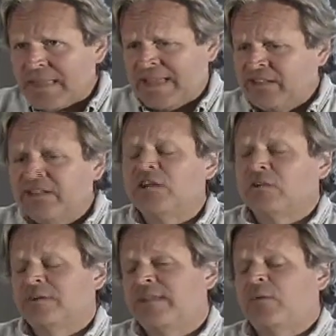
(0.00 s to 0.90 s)
and
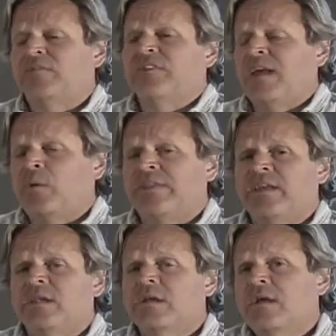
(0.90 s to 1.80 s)
literally they were saying
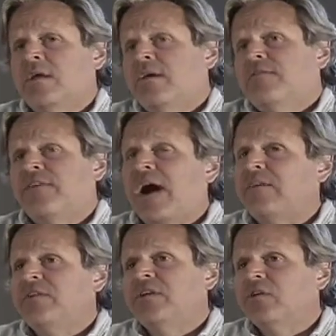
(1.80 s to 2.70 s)
within
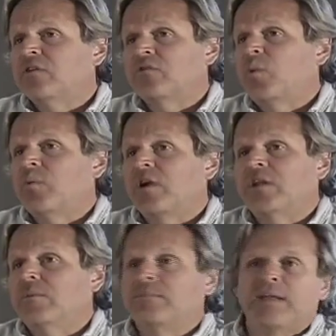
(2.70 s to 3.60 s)
5 years we were
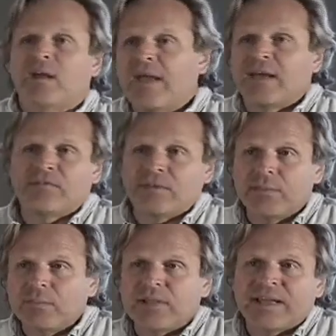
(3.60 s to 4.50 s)
going to, you know, have
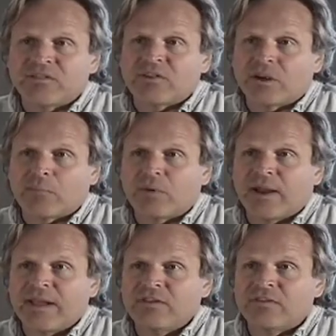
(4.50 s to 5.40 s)
implants in our
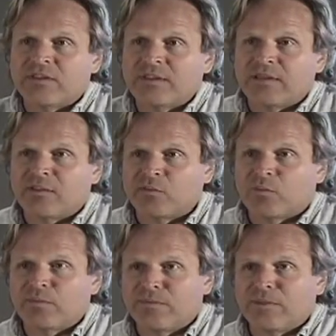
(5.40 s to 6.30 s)
brains, and that these
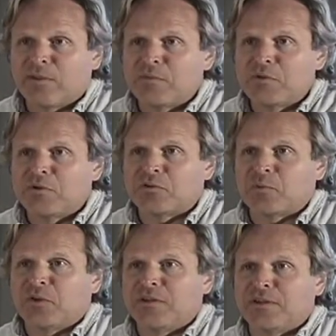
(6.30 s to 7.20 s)
computers
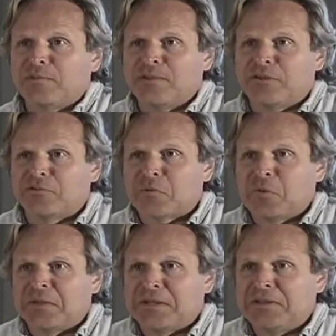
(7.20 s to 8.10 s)
were going to be
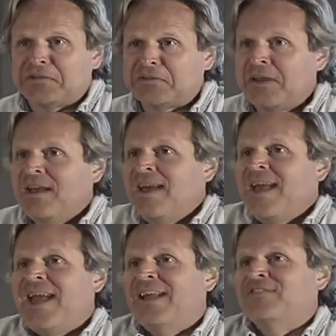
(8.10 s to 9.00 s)
controlling us.
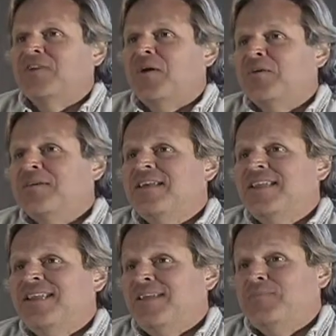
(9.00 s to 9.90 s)
And so
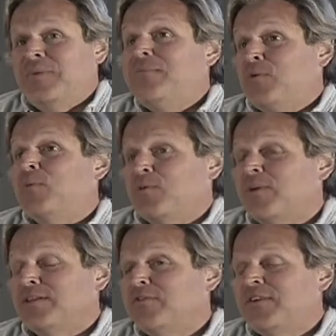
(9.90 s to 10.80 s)
people were
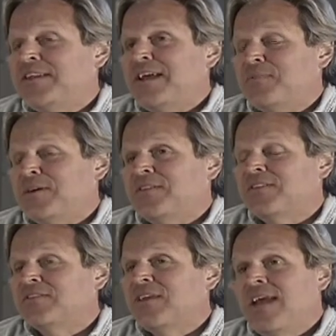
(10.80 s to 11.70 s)
really freaked out about
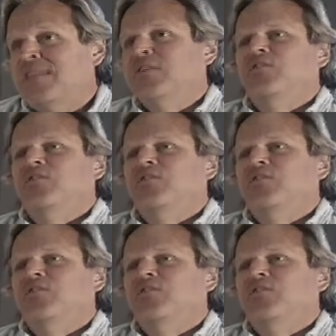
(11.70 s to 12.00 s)
this, and, you